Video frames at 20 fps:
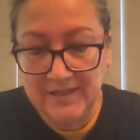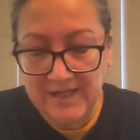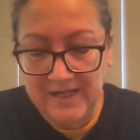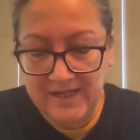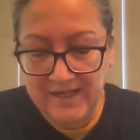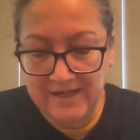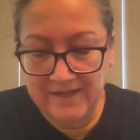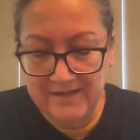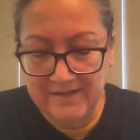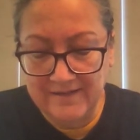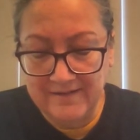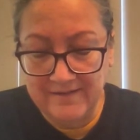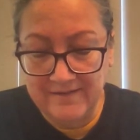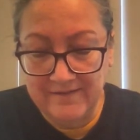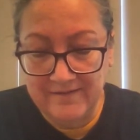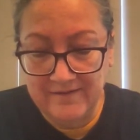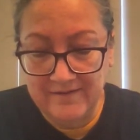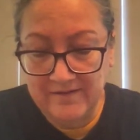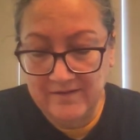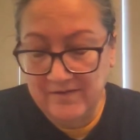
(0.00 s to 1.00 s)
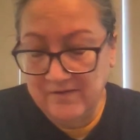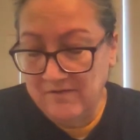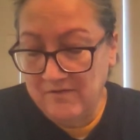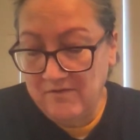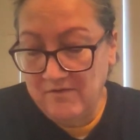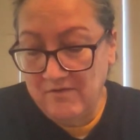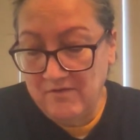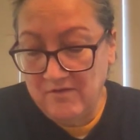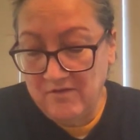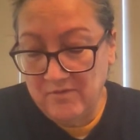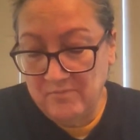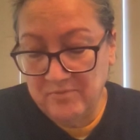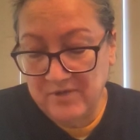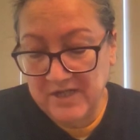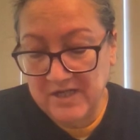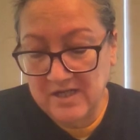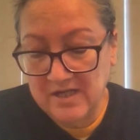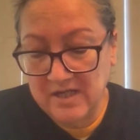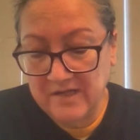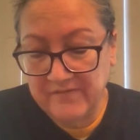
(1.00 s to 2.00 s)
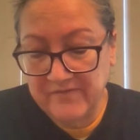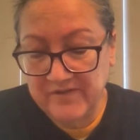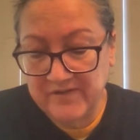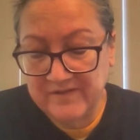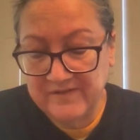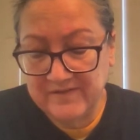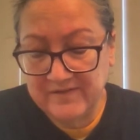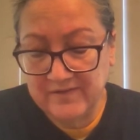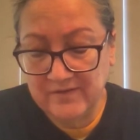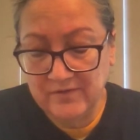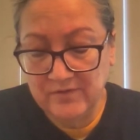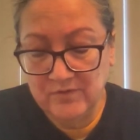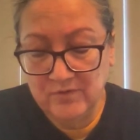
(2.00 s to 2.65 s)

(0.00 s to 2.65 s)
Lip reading: And the pre-novice